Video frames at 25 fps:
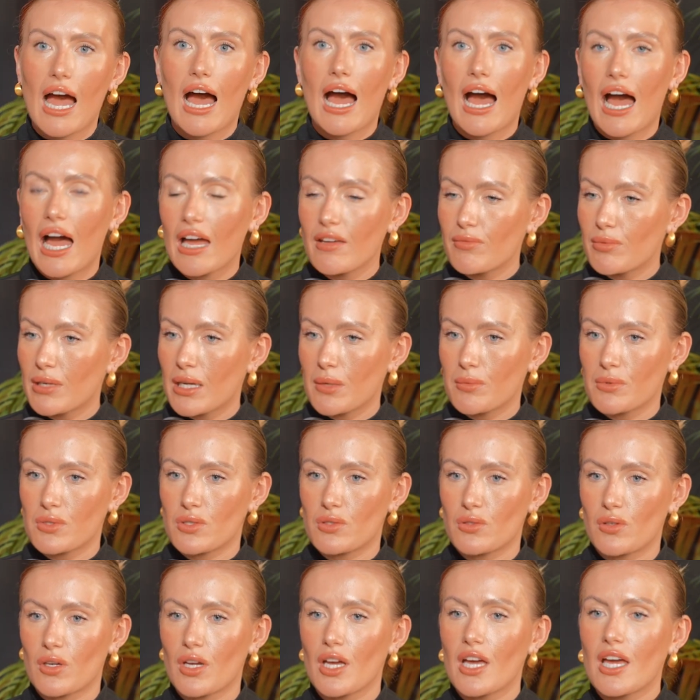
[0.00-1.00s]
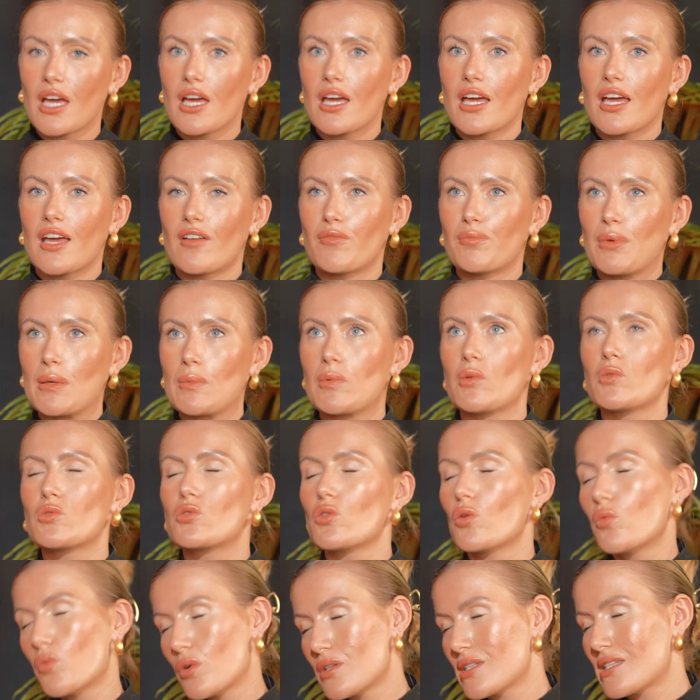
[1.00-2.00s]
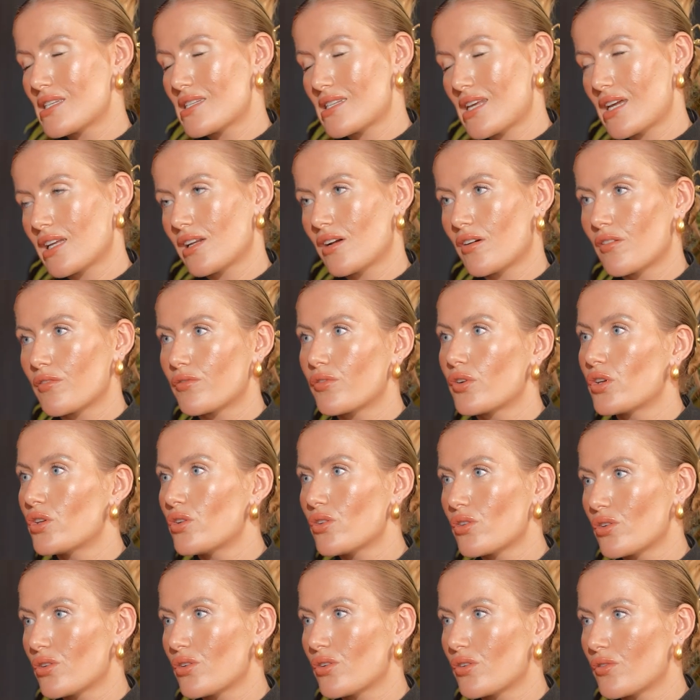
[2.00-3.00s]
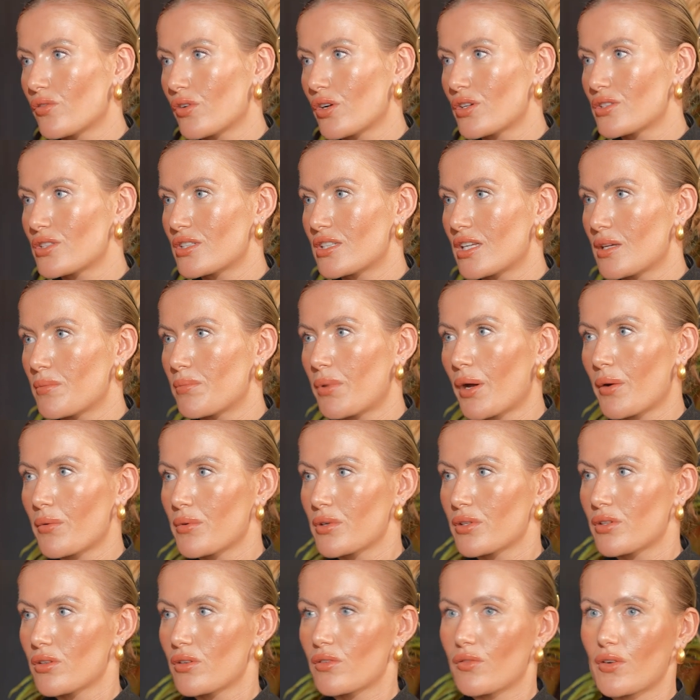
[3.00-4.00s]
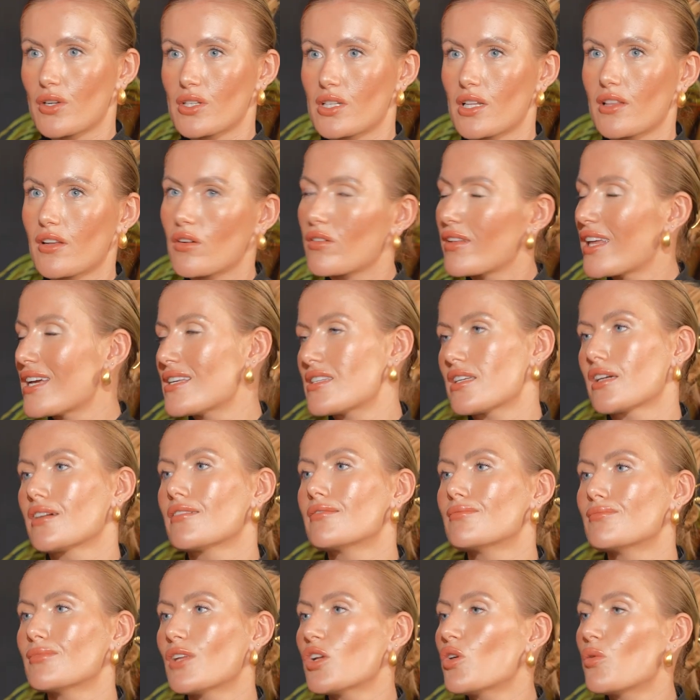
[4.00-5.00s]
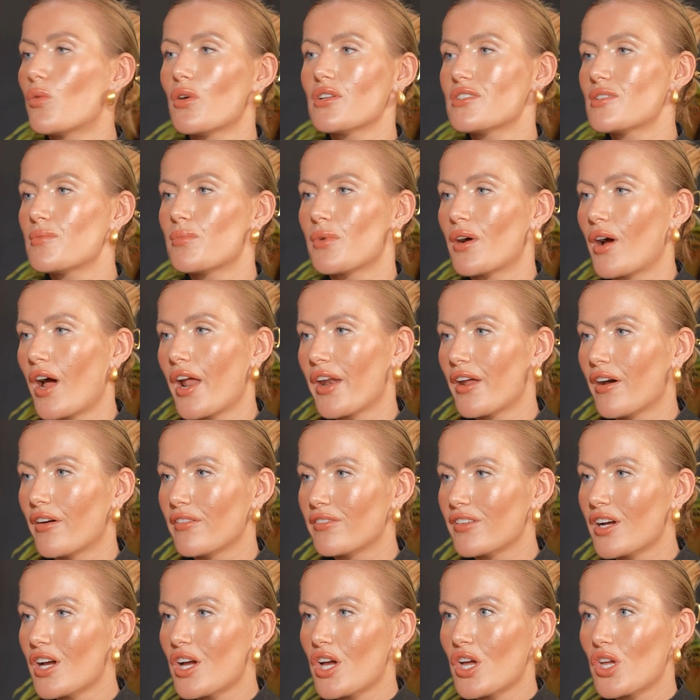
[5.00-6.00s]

I've been able to do it. If people don't want to sign up for your university, PwrdUniversity, they're lazy. They don't want to enough.